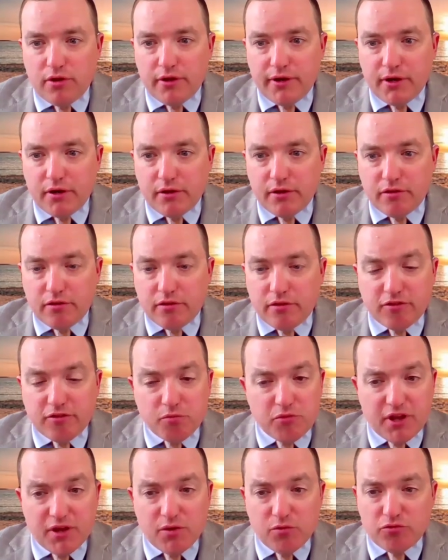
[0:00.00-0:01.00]
And
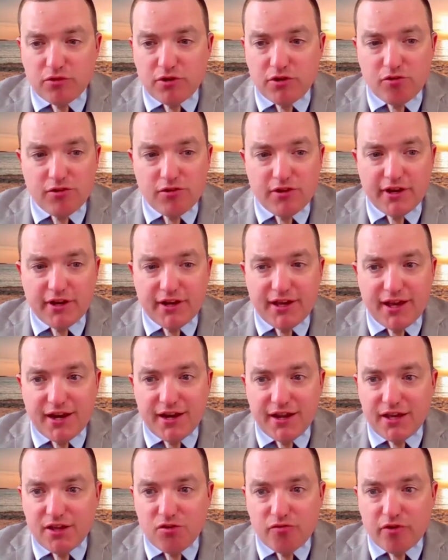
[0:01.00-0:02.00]
sometimes when you're
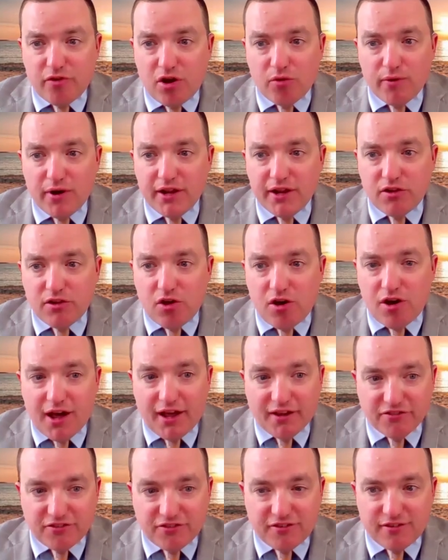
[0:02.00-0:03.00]
litigating, you've already
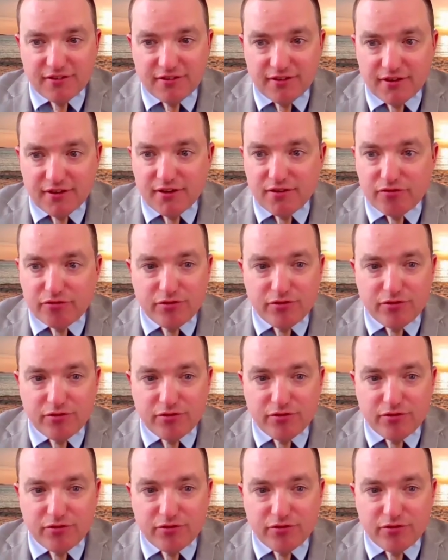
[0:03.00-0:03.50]
lost. And